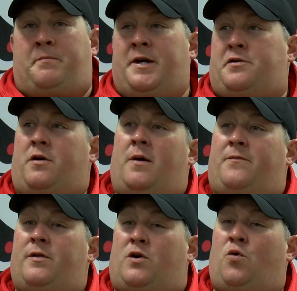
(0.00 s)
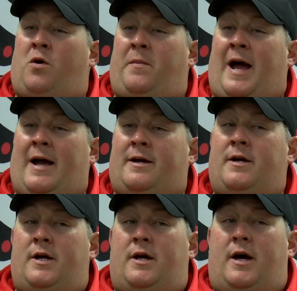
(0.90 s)
the pitcher up for the quarterback,
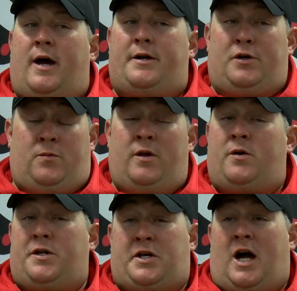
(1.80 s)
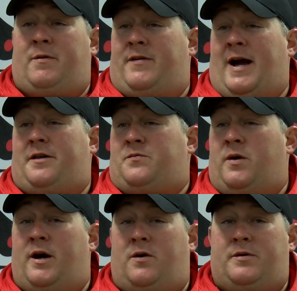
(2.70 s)
do a really good job of that as
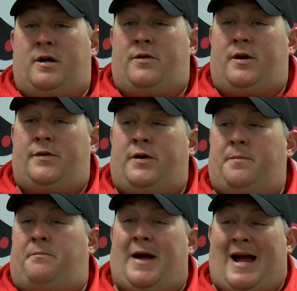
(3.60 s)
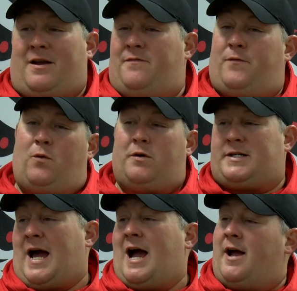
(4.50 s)
well. They're back and
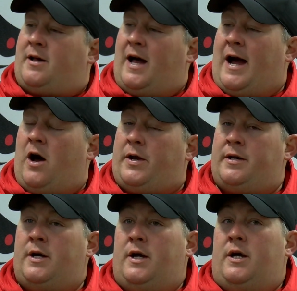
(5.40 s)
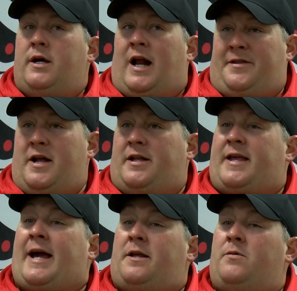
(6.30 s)
forth, sky and cloud, and I
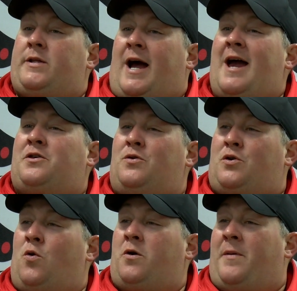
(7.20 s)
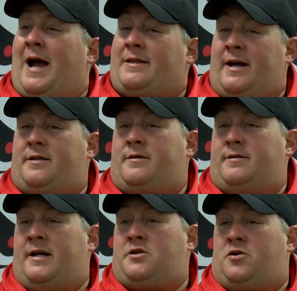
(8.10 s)
think that can, with a high school quarterback,
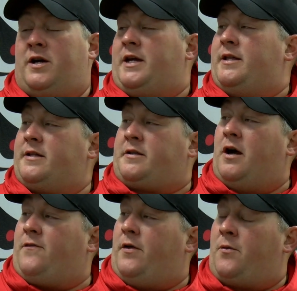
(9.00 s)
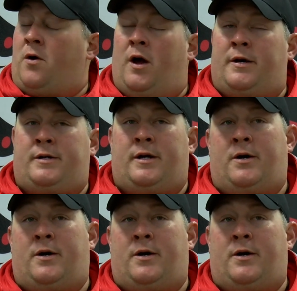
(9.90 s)
that's tricky and that's tough on the run.